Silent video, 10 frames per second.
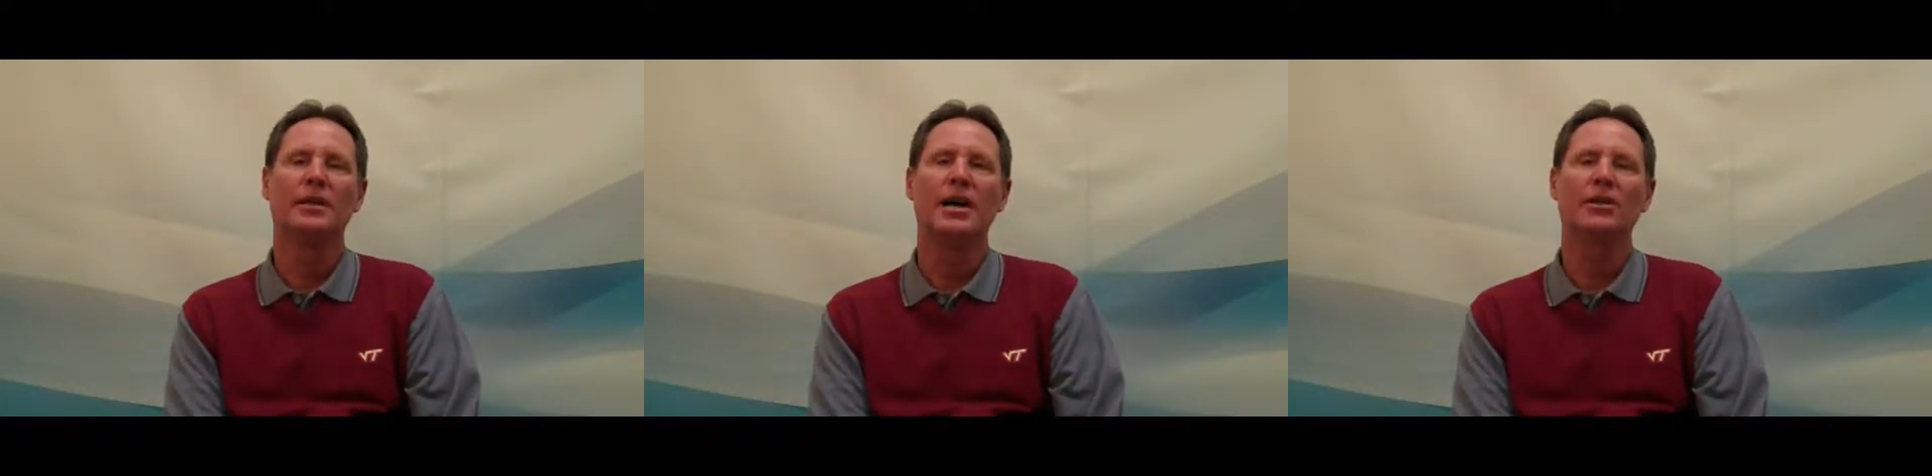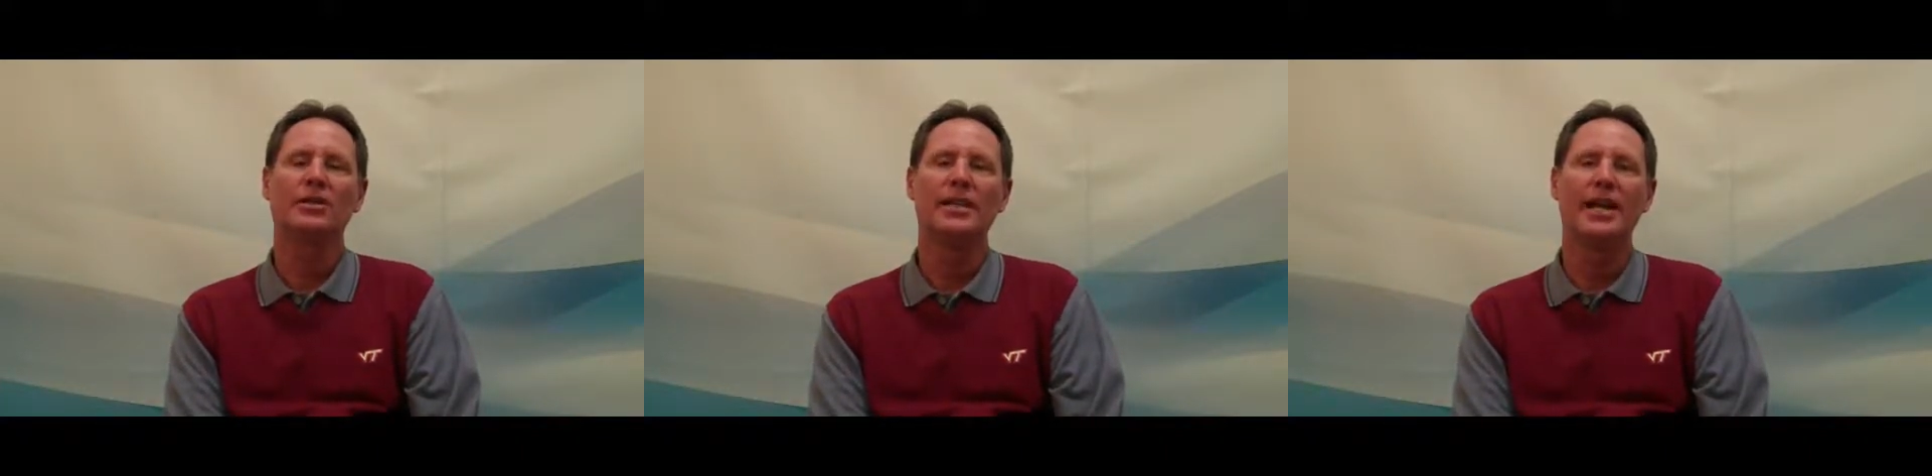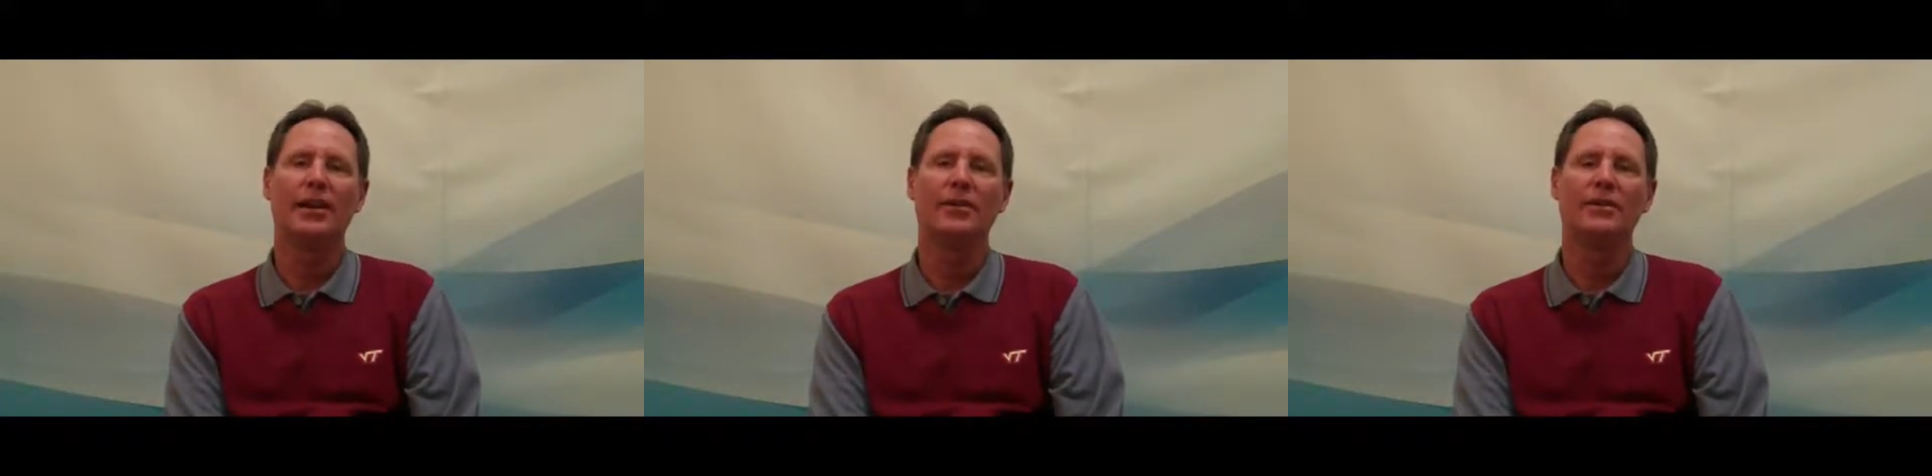Call us
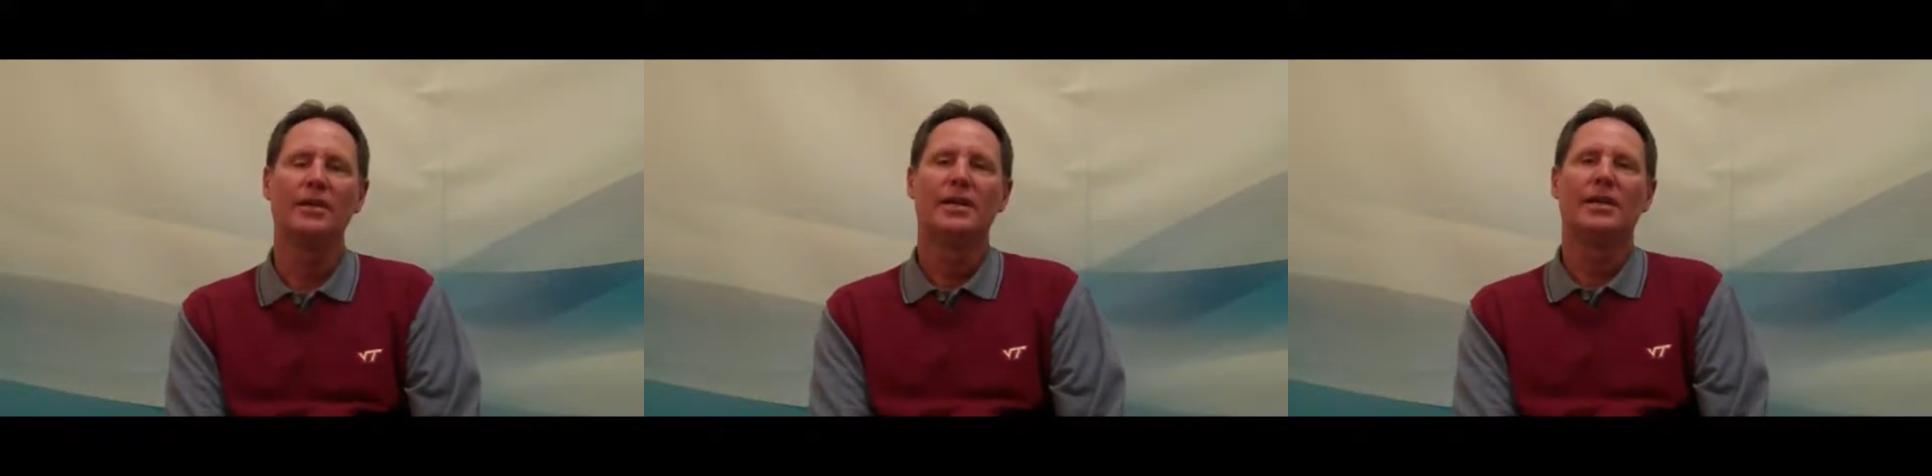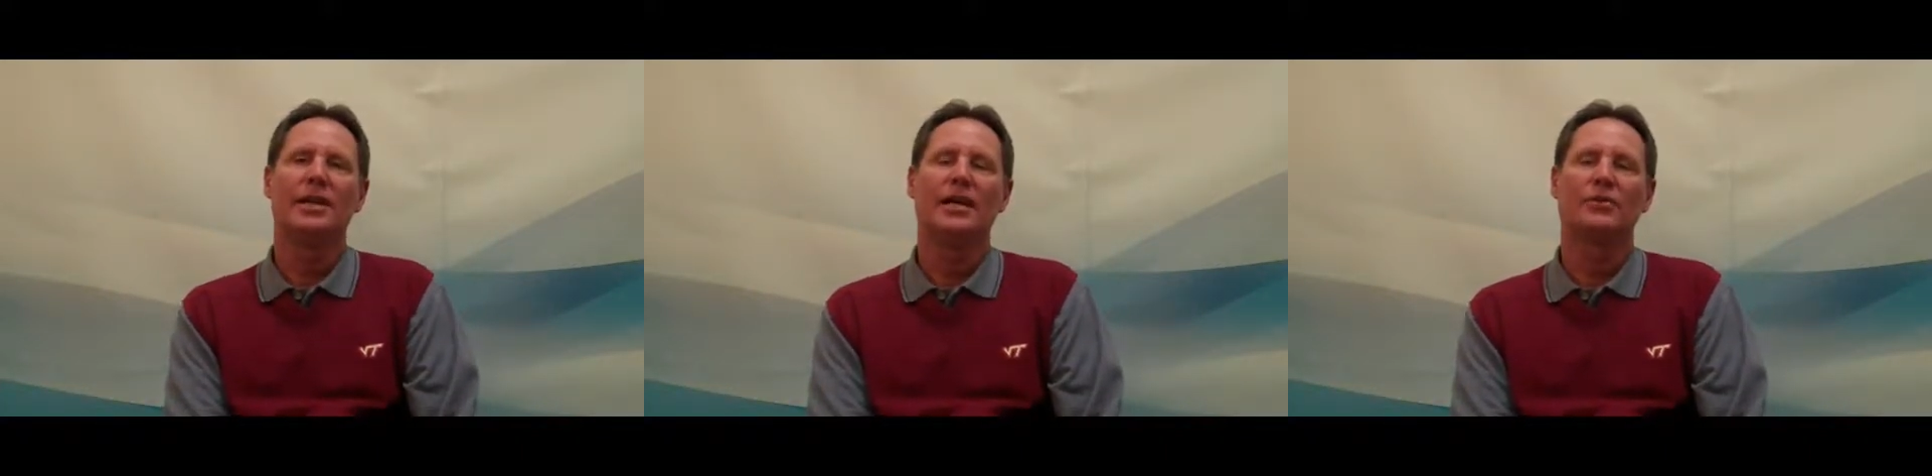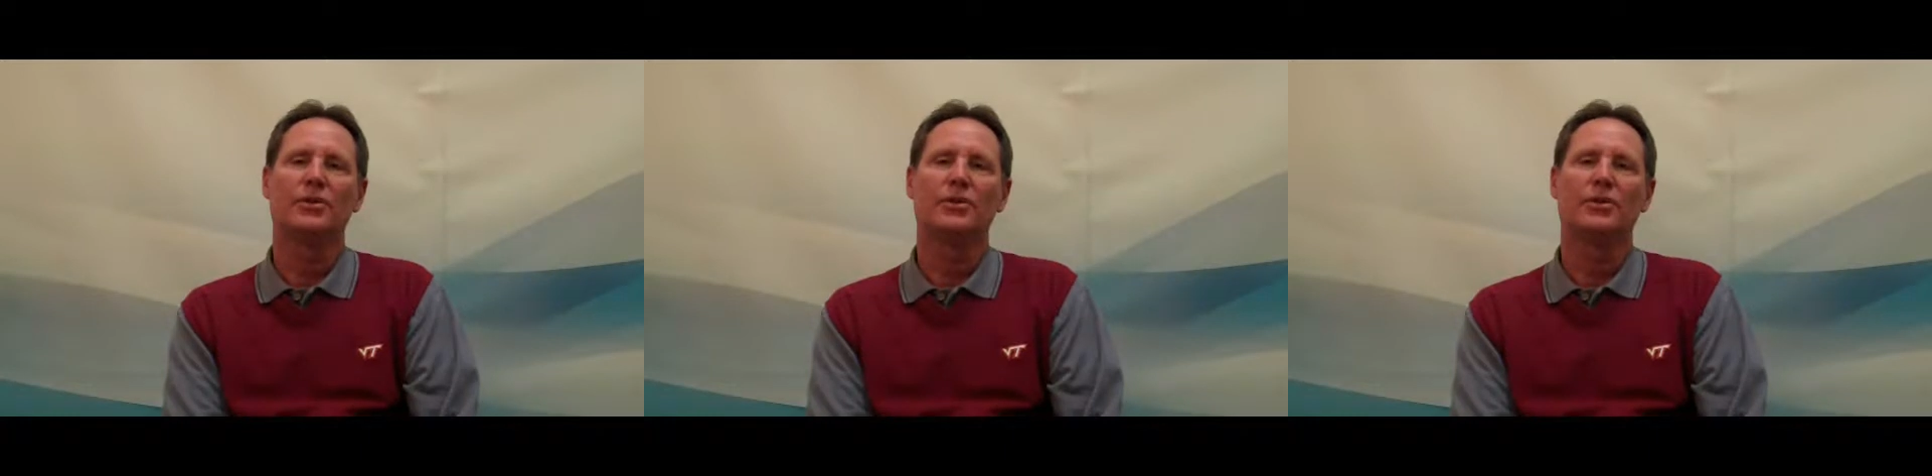now at